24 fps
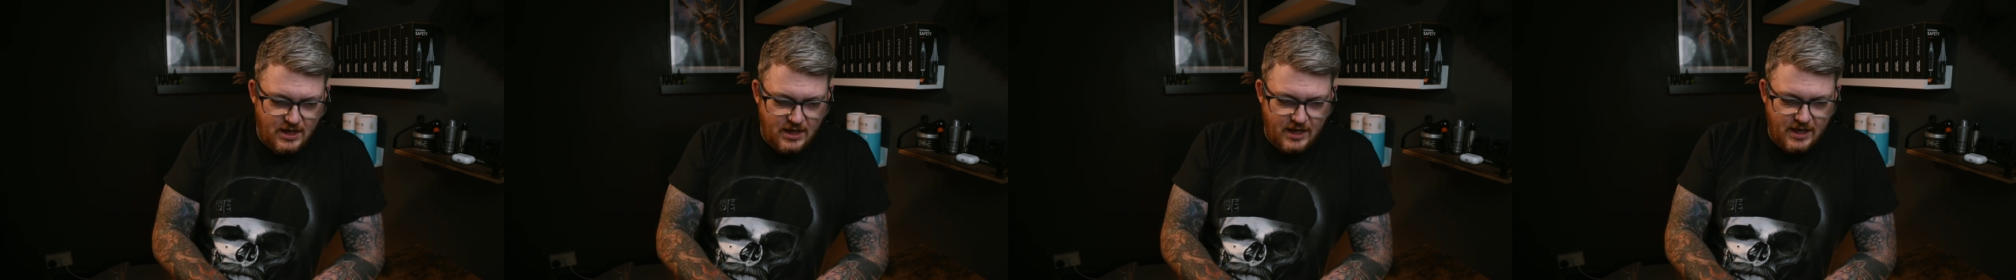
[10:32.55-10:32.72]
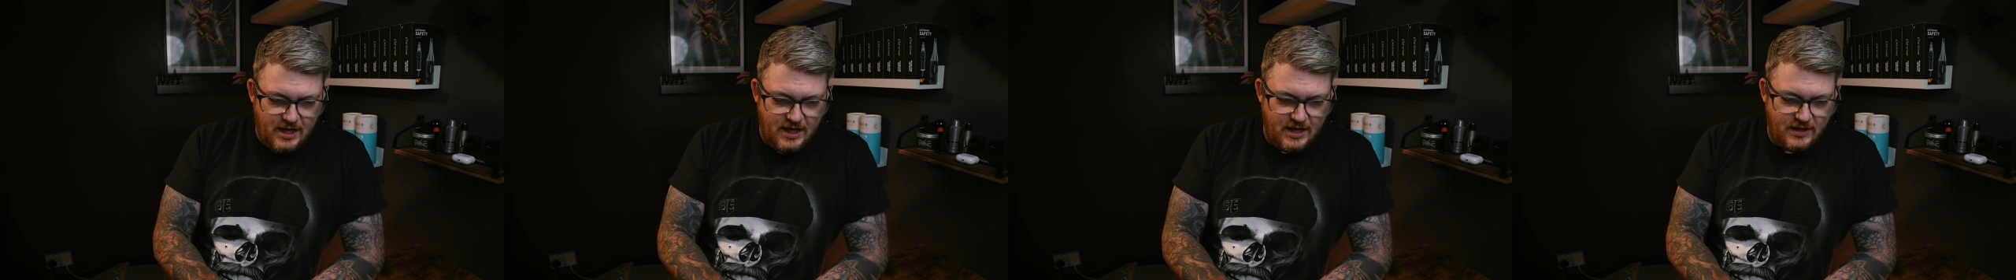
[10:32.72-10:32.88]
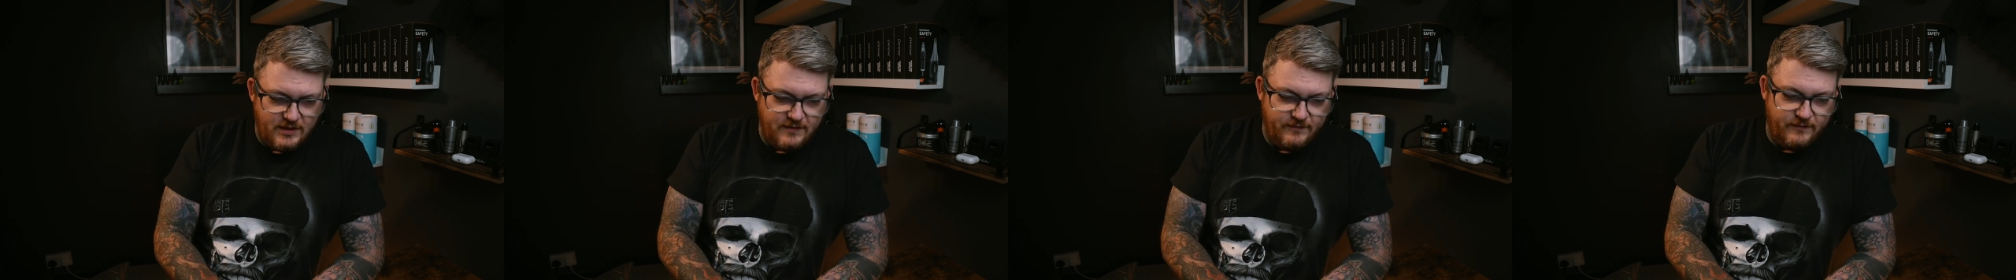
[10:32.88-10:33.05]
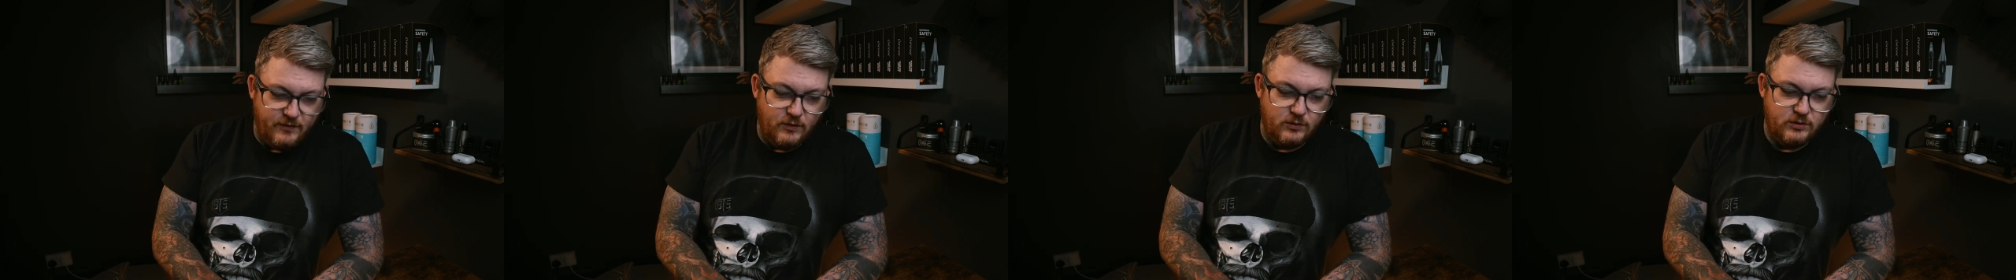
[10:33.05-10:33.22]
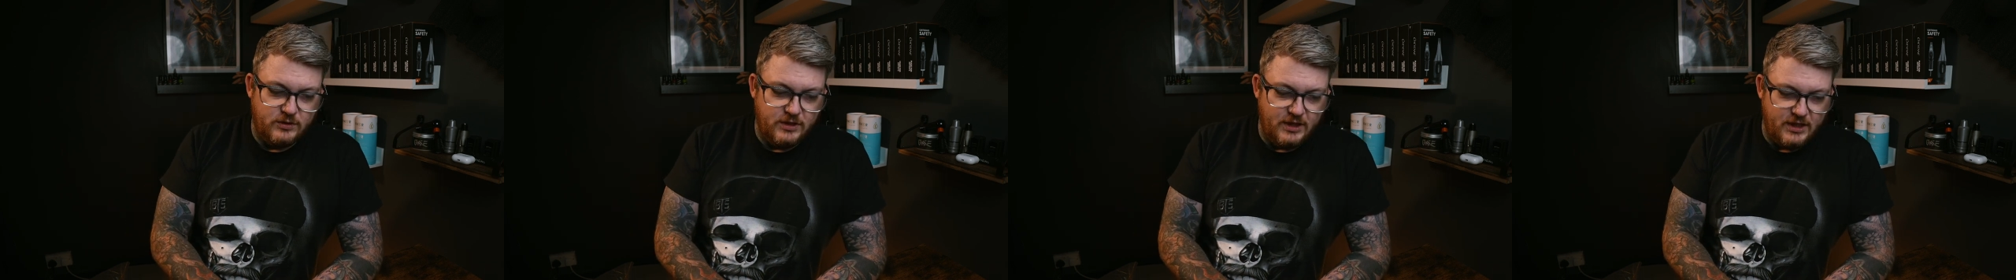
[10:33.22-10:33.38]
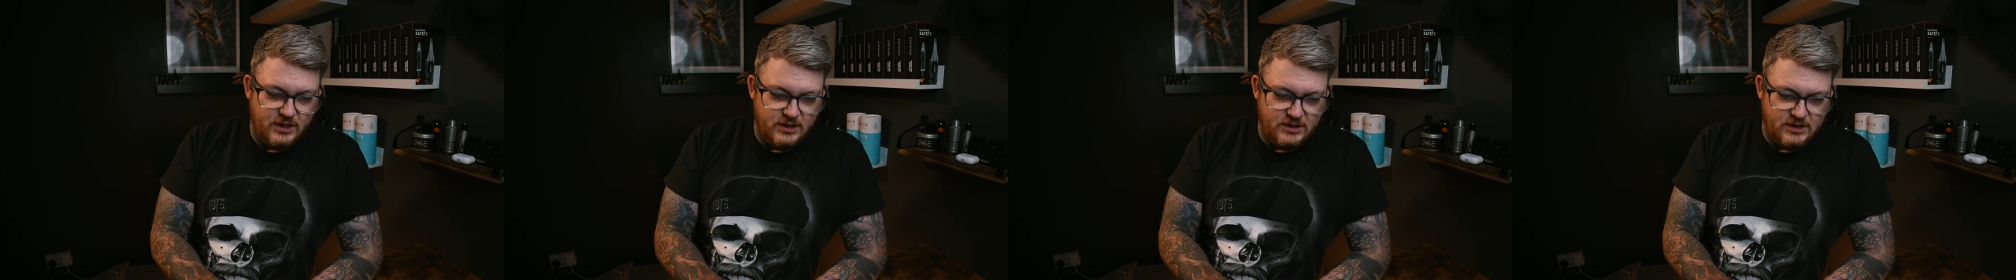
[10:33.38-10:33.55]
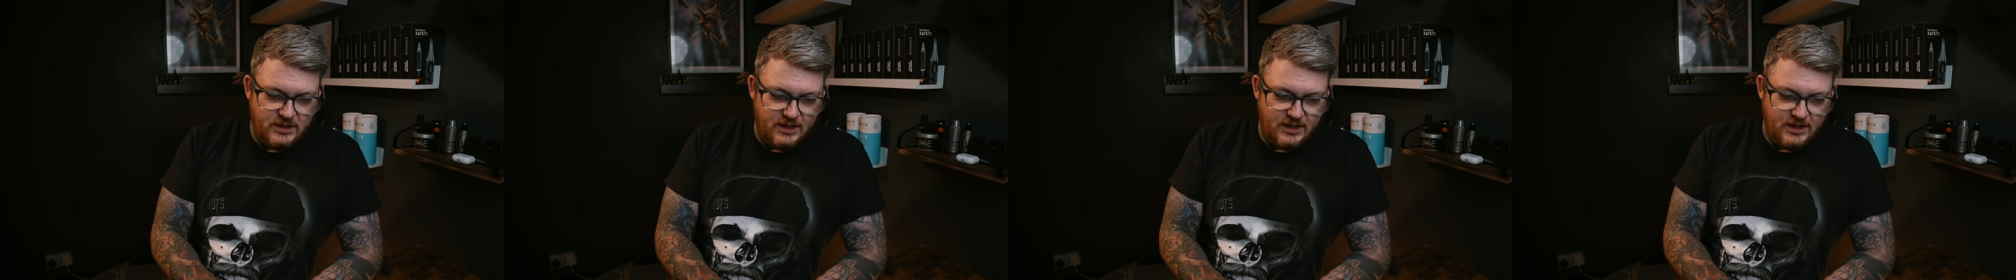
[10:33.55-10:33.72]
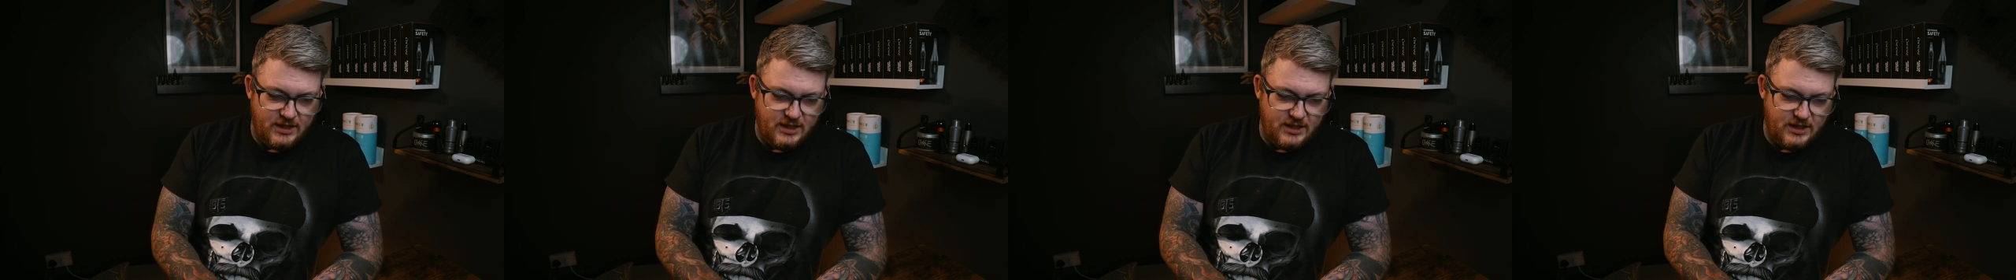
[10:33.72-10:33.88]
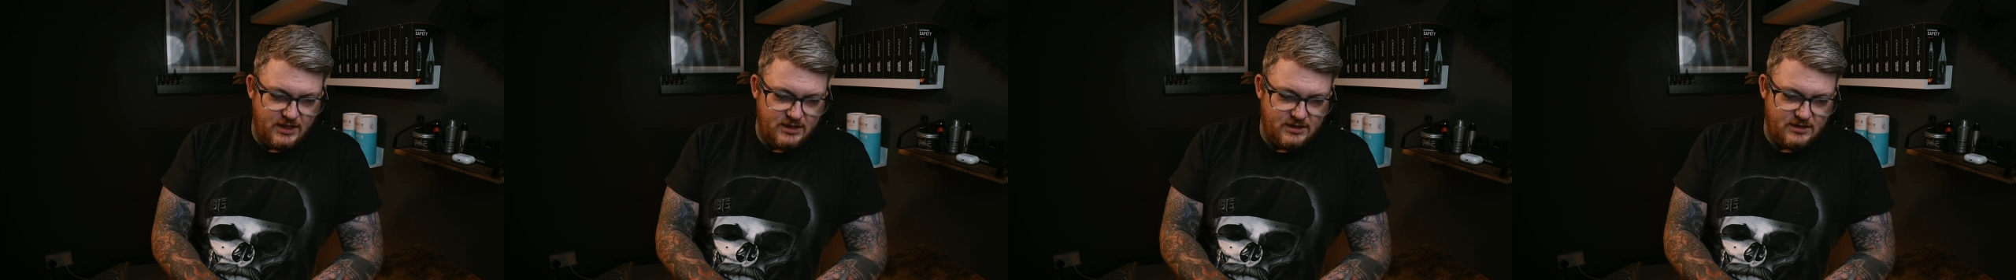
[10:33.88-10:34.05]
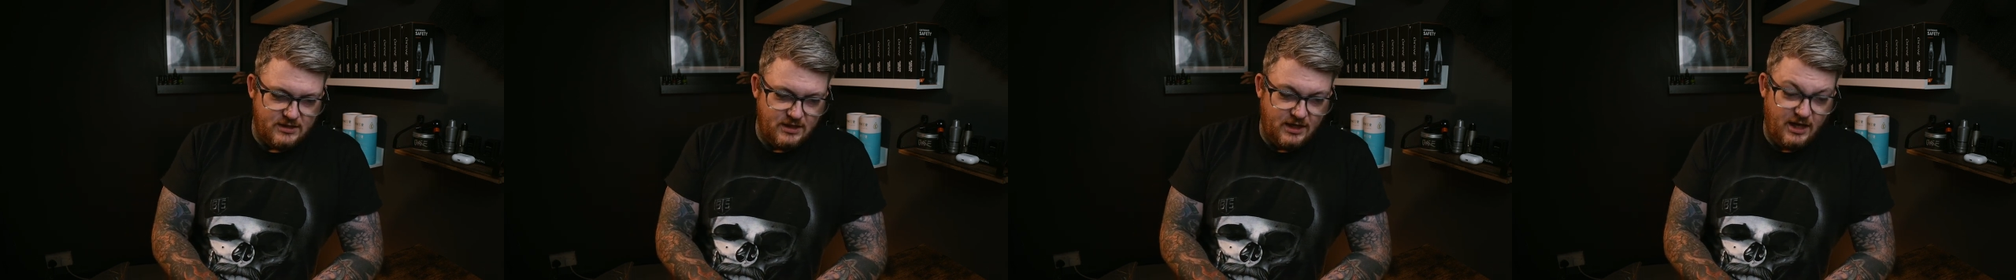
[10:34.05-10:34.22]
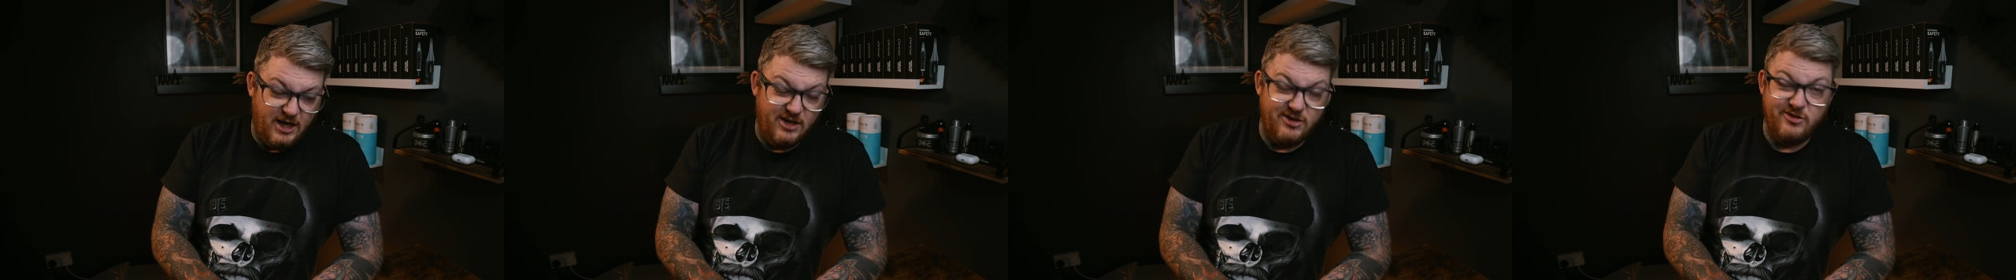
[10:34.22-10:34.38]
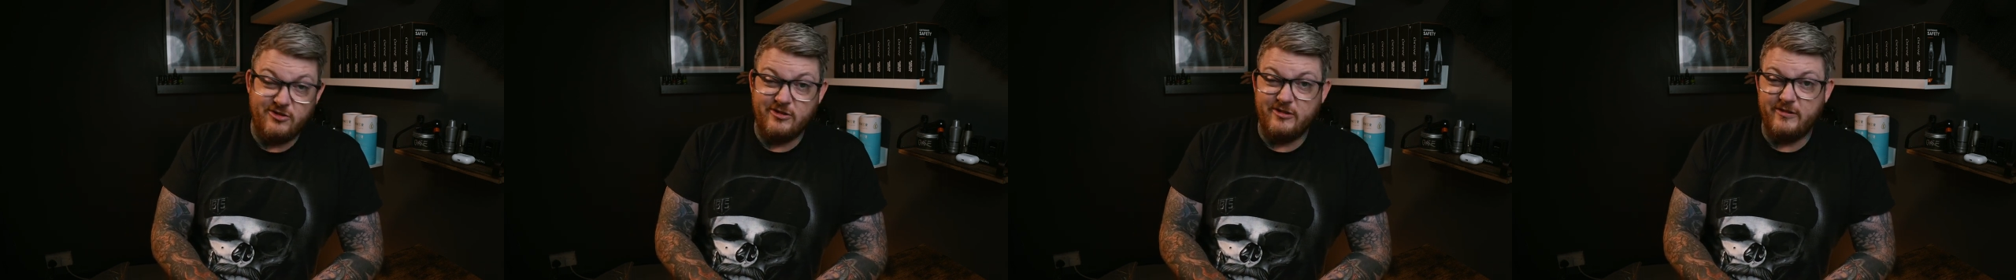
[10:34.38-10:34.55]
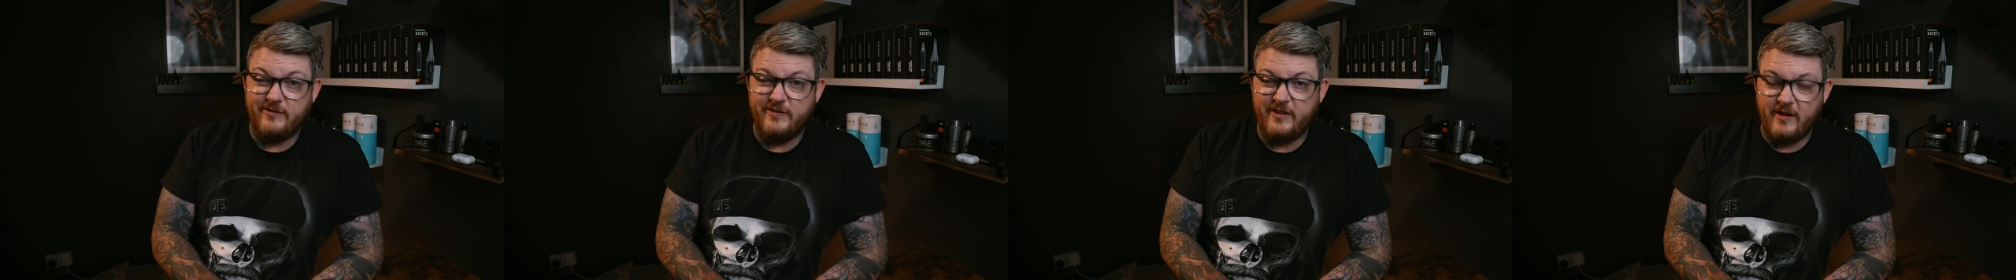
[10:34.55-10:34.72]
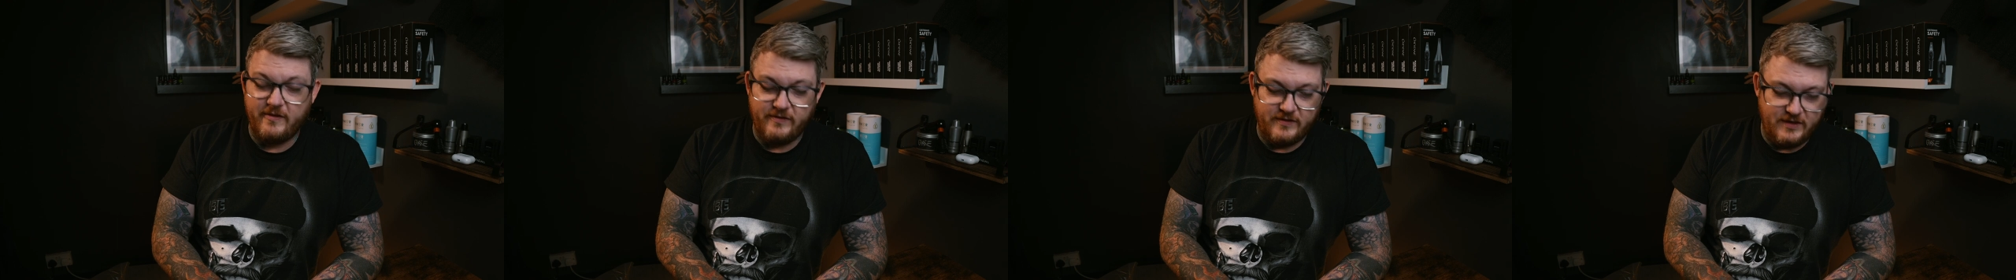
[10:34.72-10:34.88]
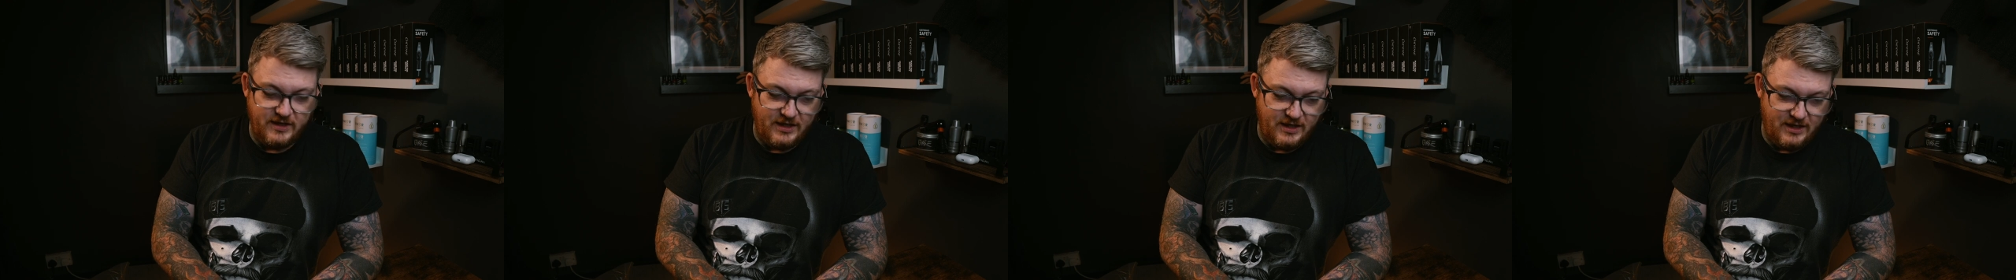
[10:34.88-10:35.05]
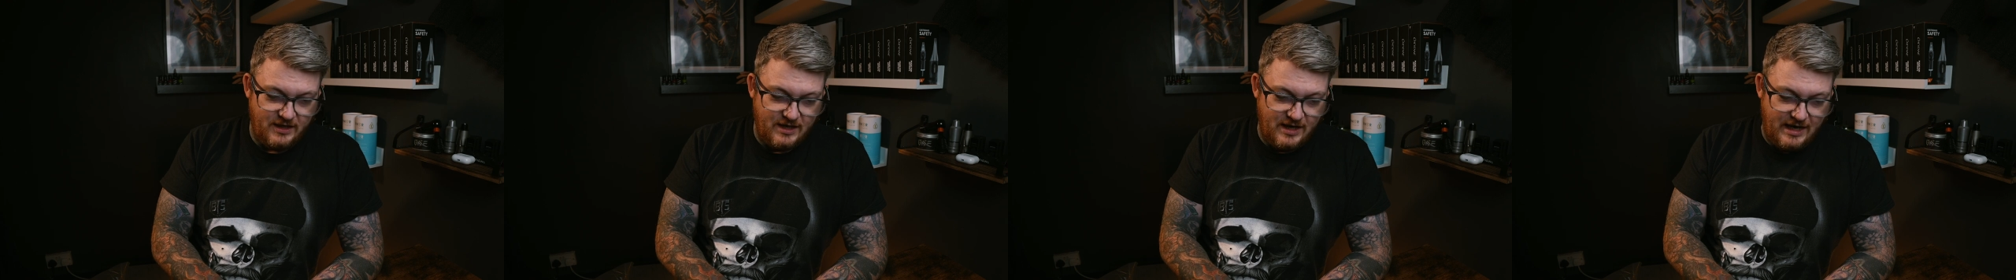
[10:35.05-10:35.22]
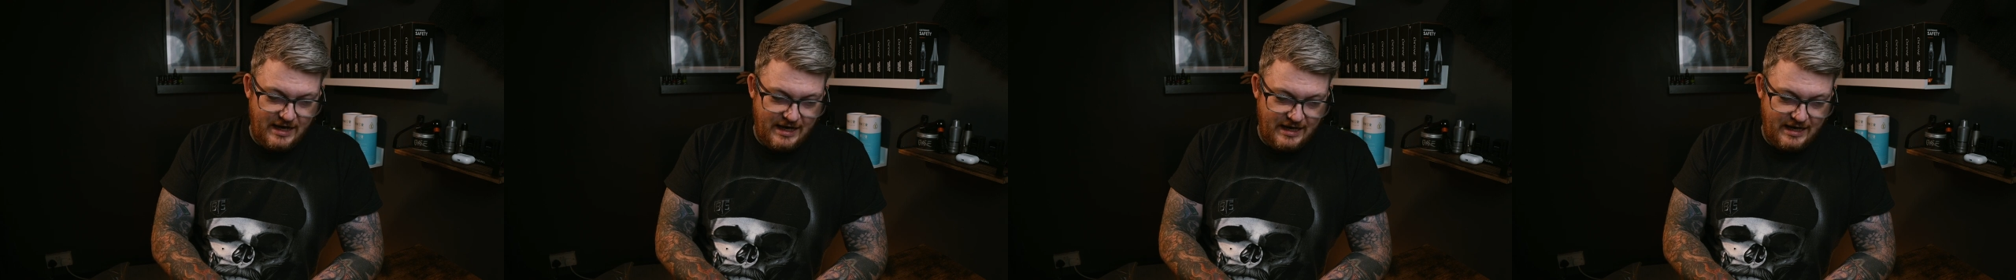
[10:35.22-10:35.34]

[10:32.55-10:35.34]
The voltage is 115